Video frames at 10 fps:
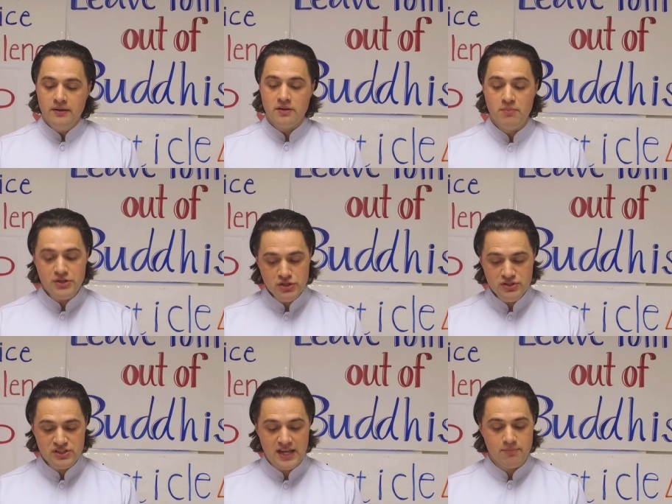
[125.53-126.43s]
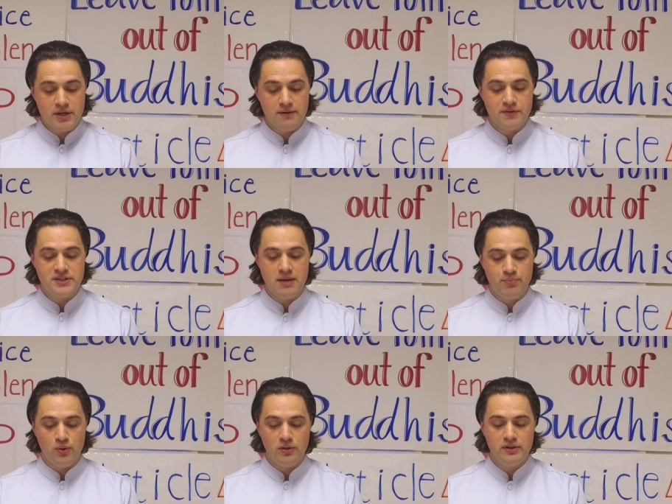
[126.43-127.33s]
The mission statement of the
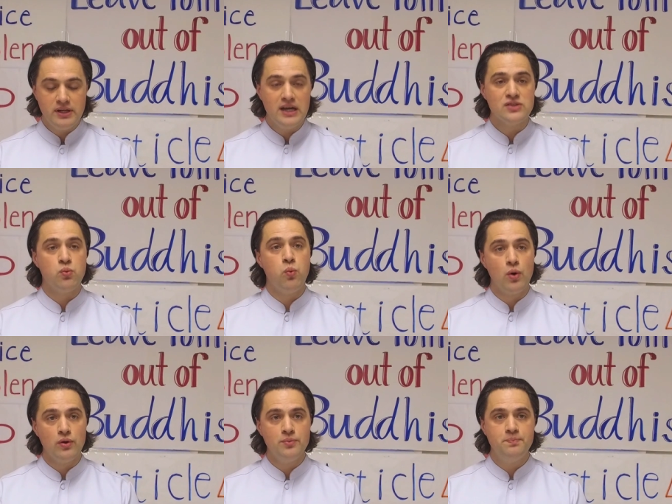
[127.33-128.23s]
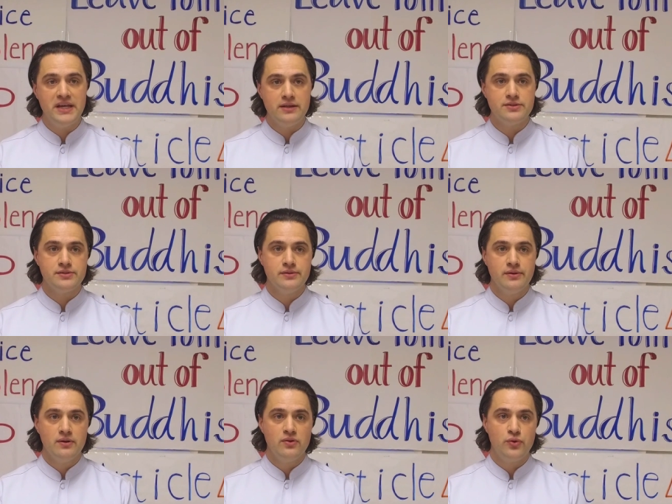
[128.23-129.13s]
temple is world peace
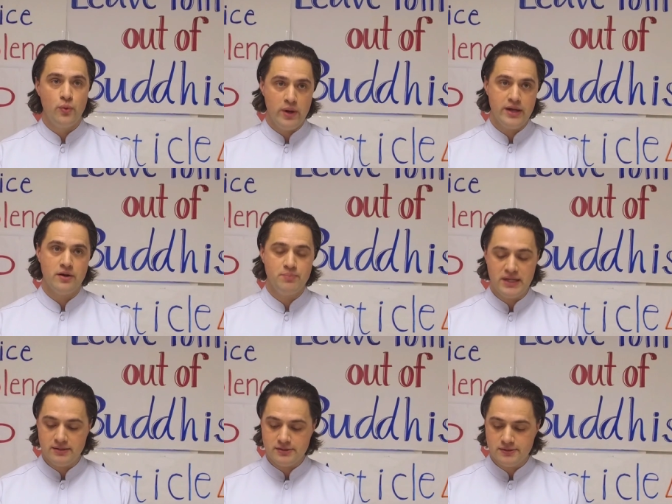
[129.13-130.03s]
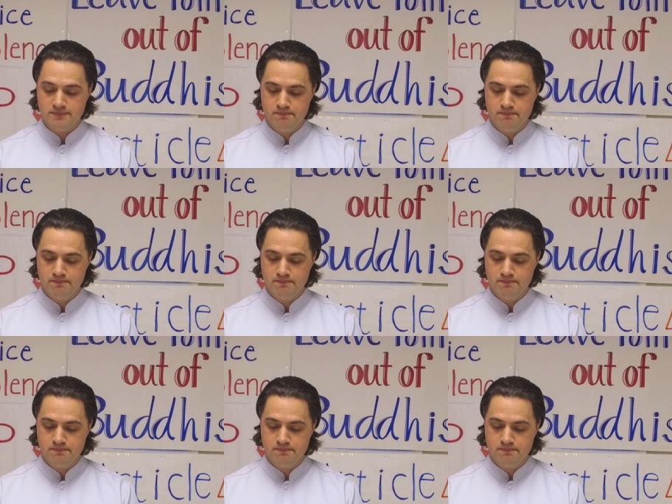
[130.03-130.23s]
through inner peace.